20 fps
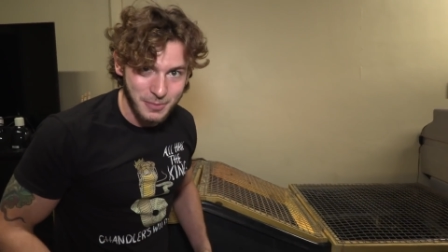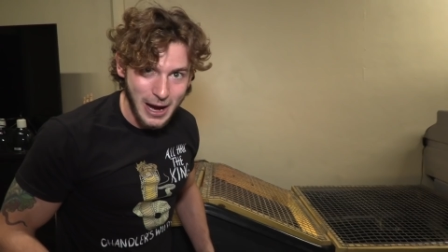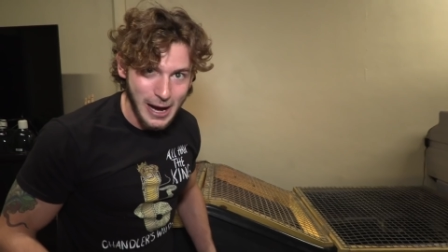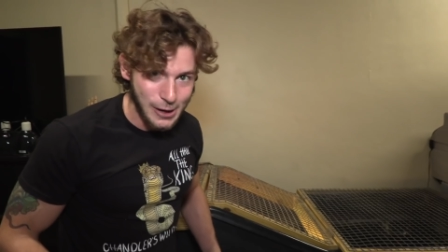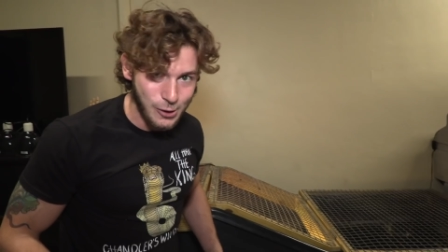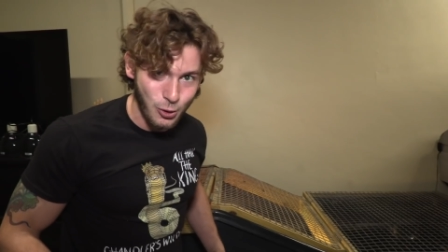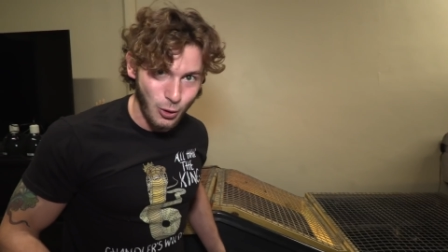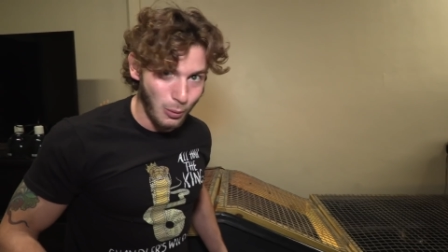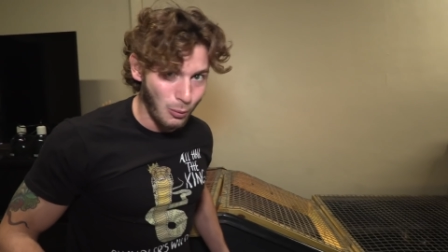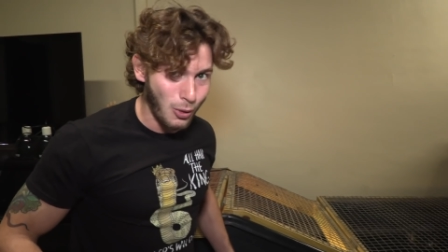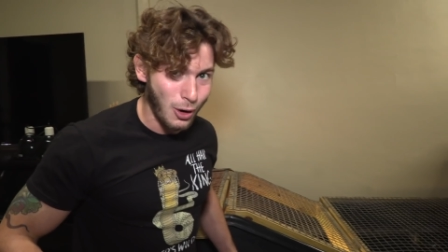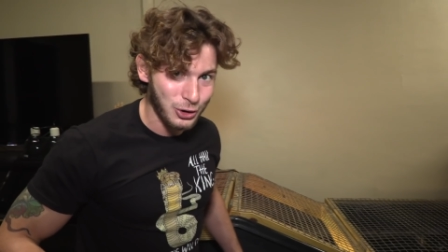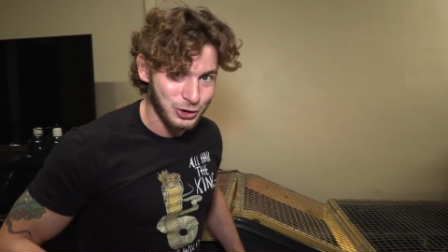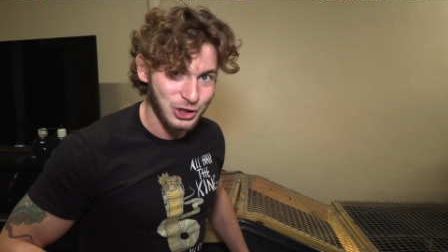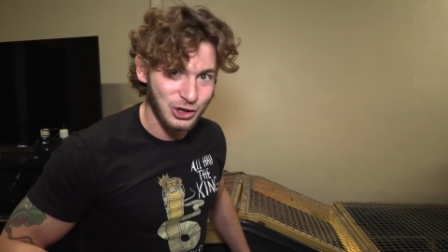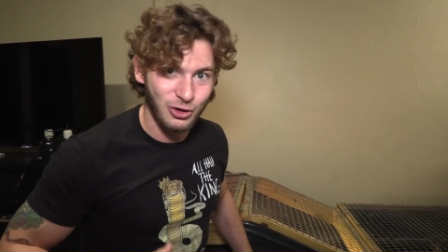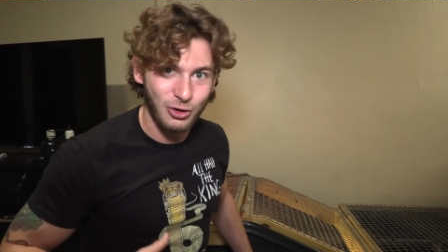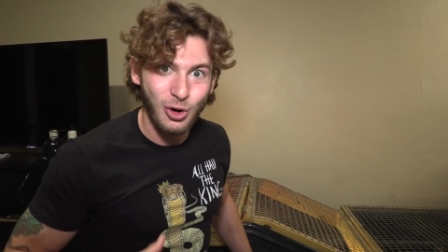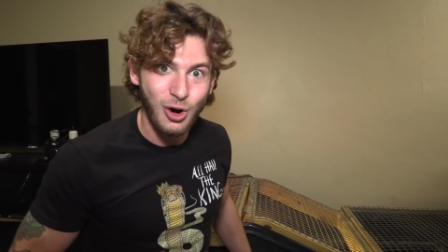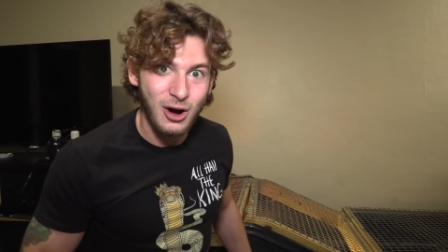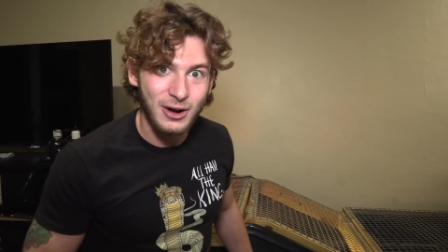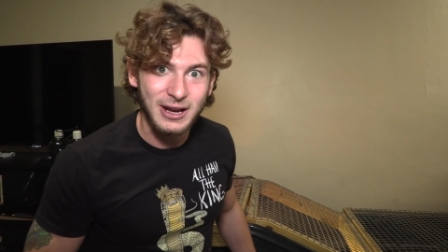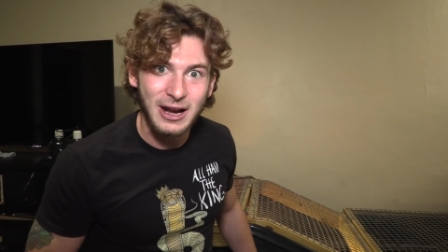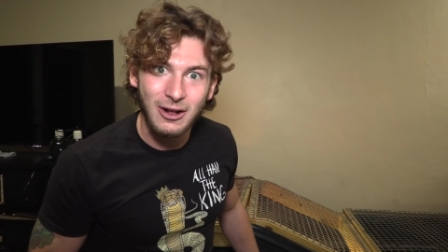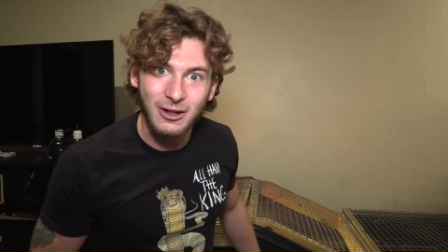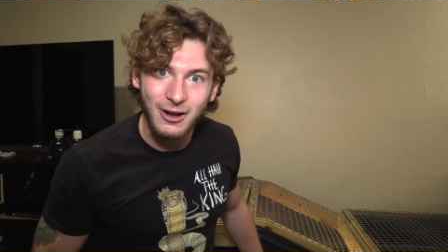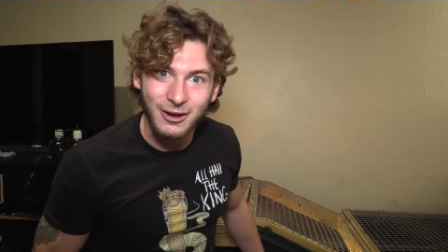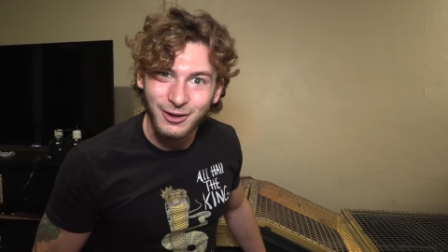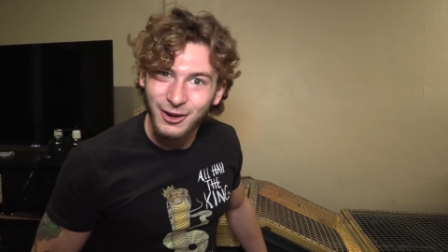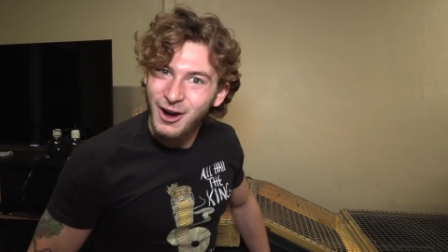I grew up watching
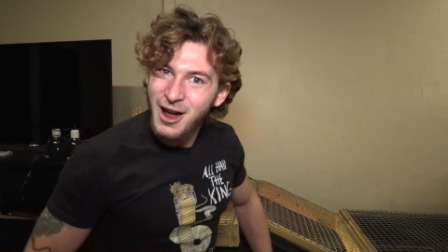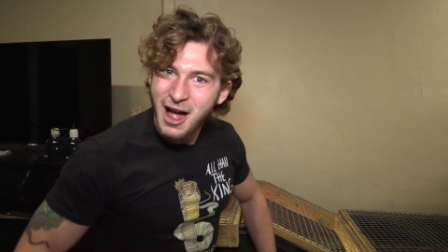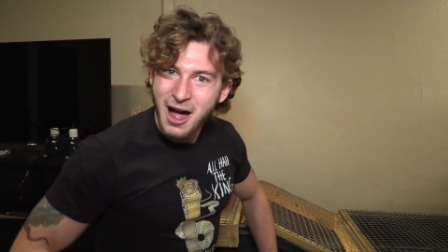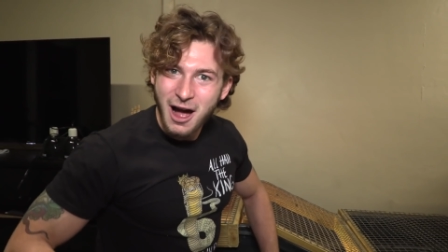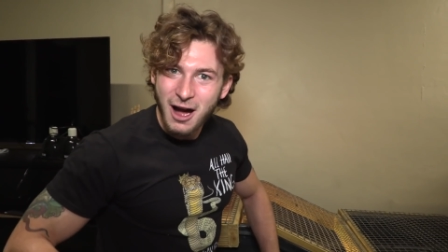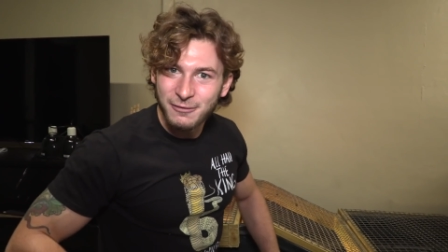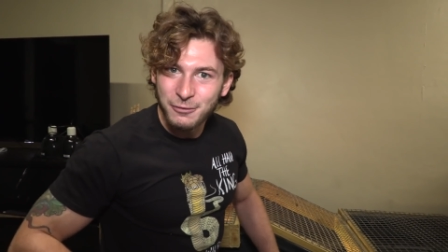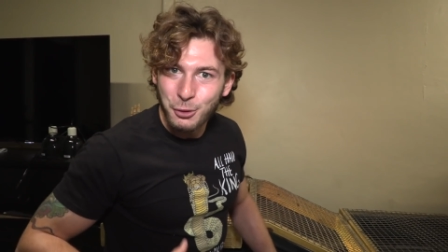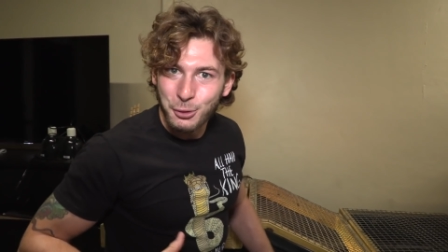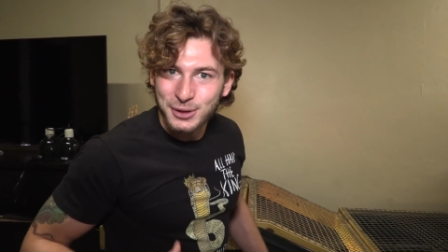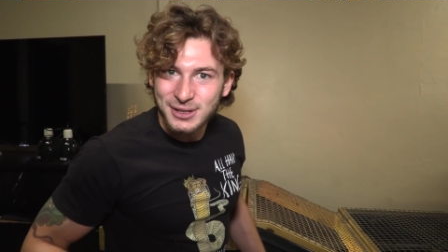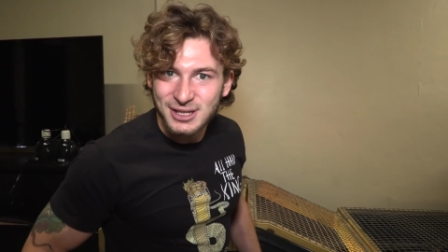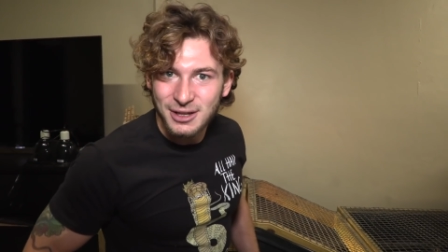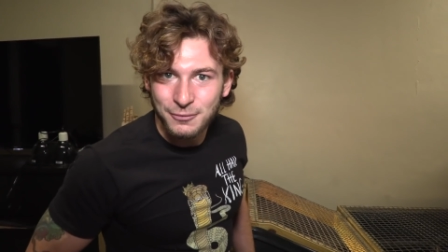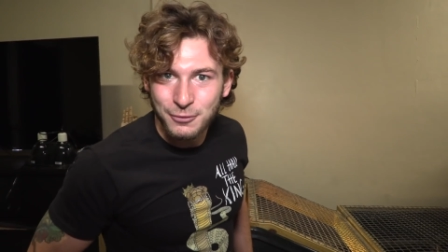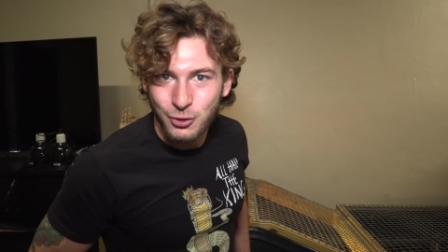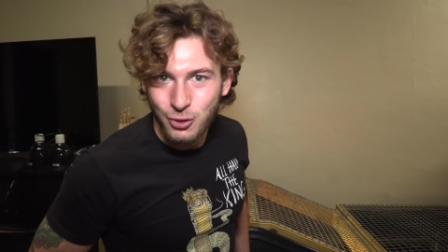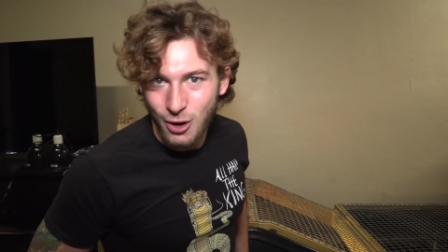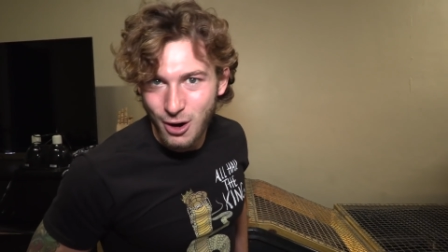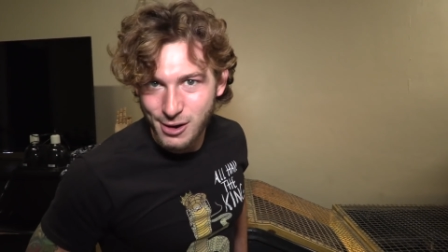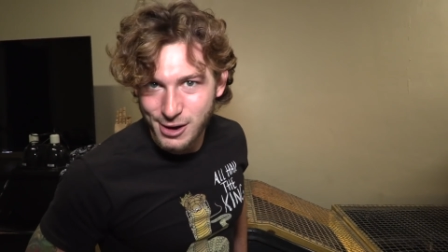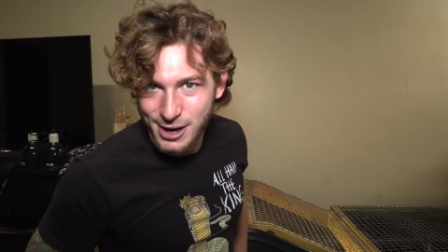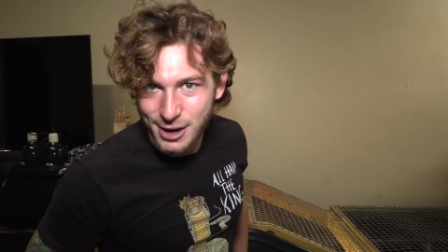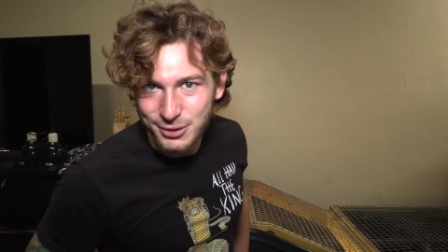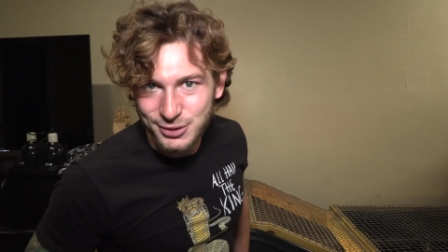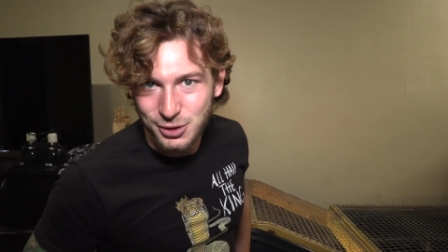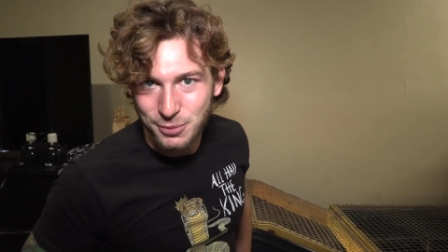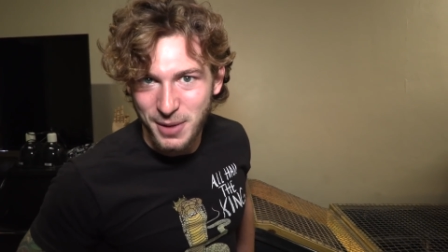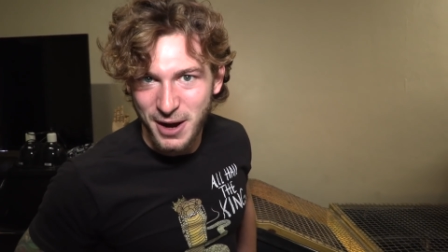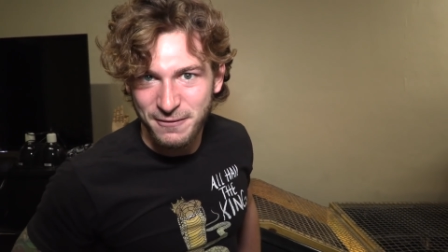Crocodile Hunter. I've always loved
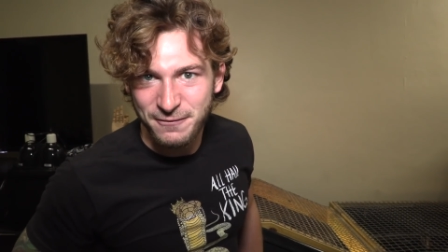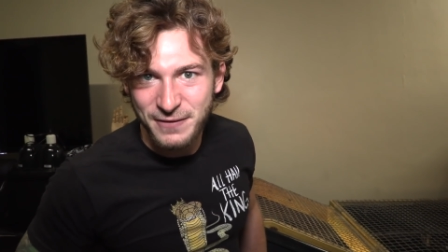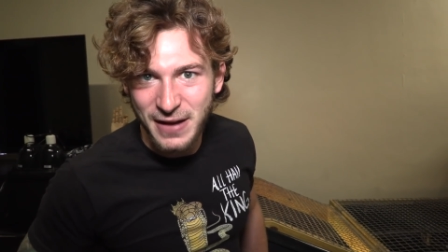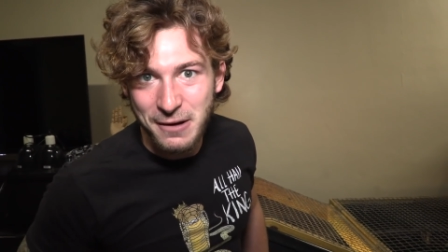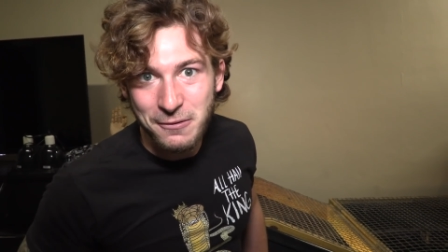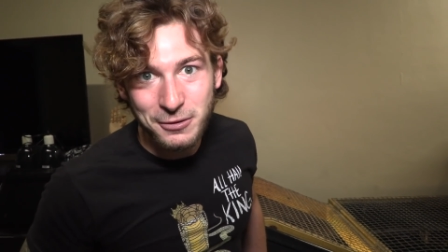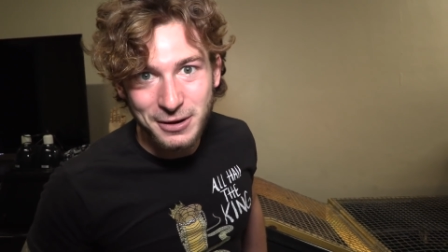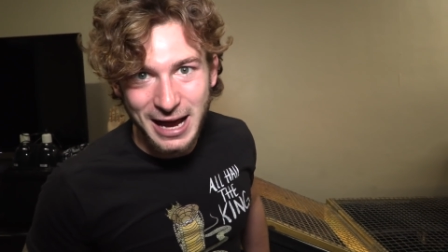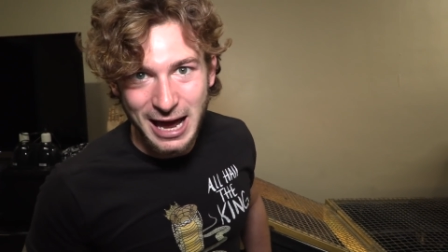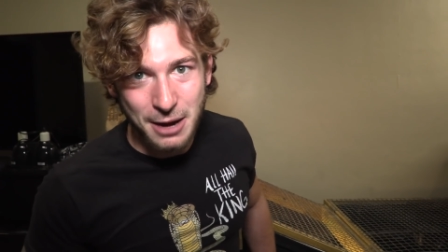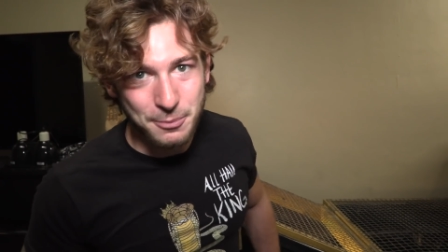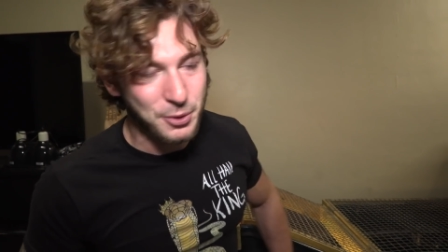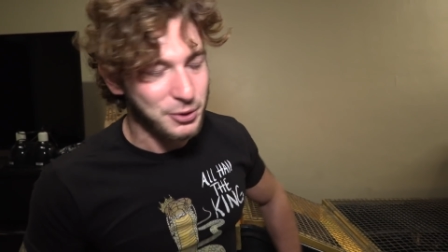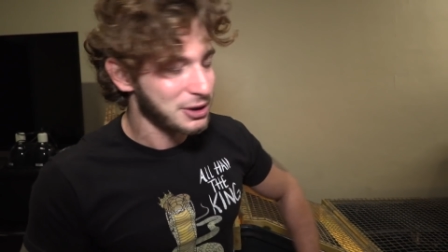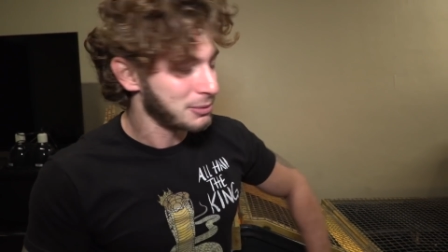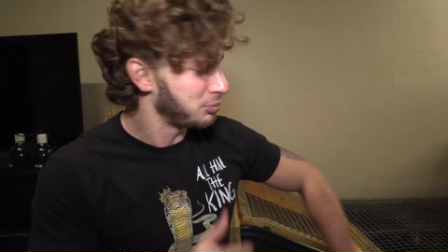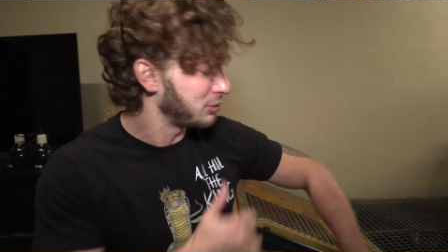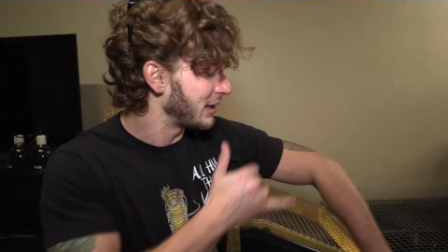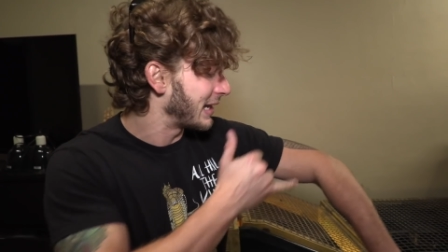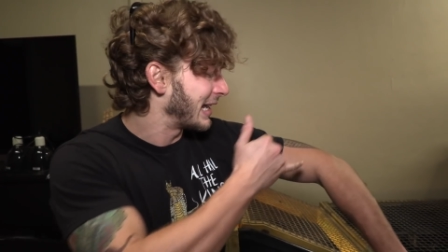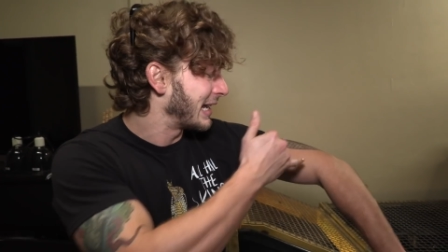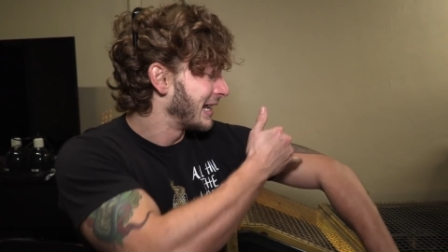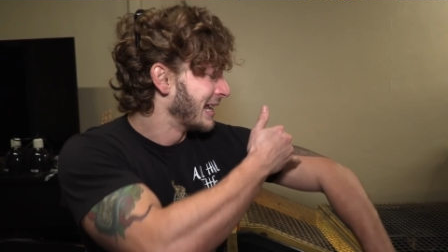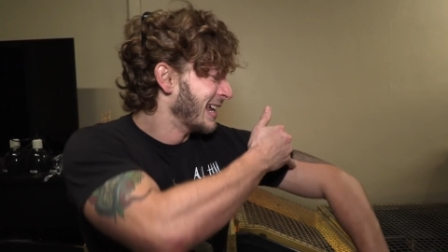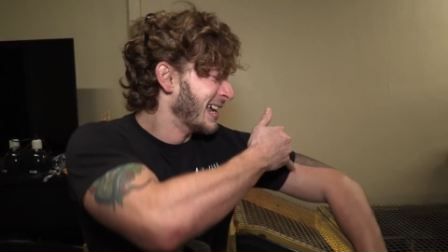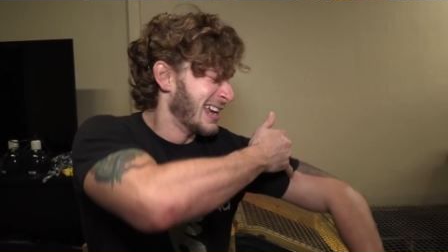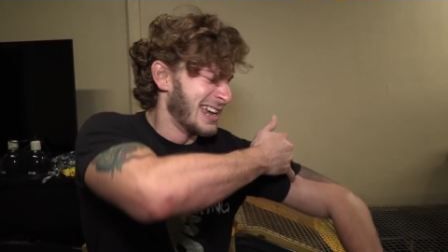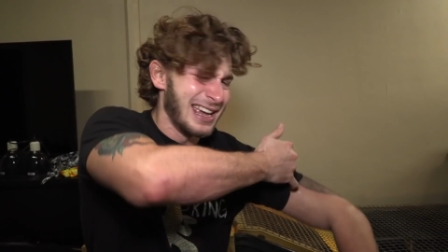crocodiles. They're my favorite animal on the planet.